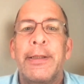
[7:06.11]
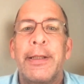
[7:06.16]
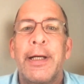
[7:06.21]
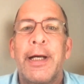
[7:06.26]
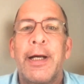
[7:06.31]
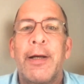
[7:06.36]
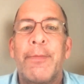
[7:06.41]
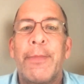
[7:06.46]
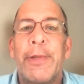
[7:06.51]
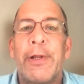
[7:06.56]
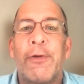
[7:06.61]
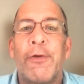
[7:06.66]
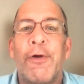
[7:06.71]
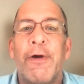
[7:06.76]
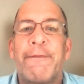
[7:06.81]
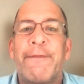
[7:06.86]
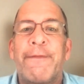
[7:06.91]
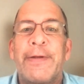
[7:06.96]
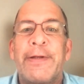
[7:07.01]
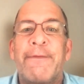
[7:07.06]
They'll
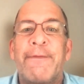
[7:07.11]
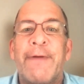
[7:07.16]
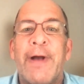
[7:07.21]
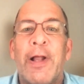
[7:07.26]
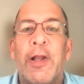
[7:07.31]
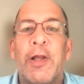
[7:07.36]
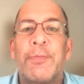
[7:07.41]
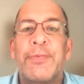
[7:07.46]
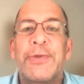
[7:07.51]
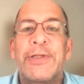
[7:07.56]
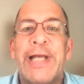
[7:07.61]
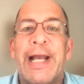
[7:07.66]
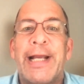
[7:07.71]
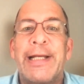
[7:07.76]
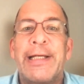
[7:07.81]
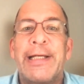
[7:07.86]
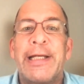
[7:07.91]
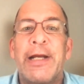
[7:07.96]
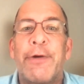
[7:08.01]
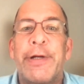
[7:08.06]
often develop
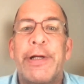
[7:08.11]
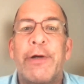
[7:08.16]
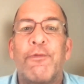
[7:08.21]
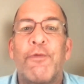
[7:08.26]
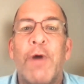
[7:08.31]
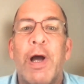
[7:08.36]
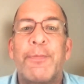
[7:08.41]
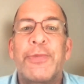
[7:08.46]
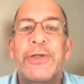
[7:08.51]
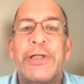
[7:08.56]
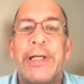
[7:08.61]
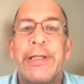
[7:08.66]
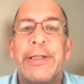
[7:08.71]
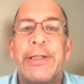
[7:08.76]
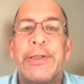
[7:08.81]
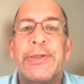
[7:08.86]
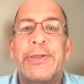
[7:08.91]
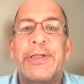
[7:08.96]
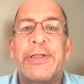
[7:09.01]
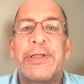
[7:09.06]
secondary
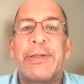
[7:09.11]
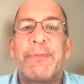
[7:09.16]
eruptions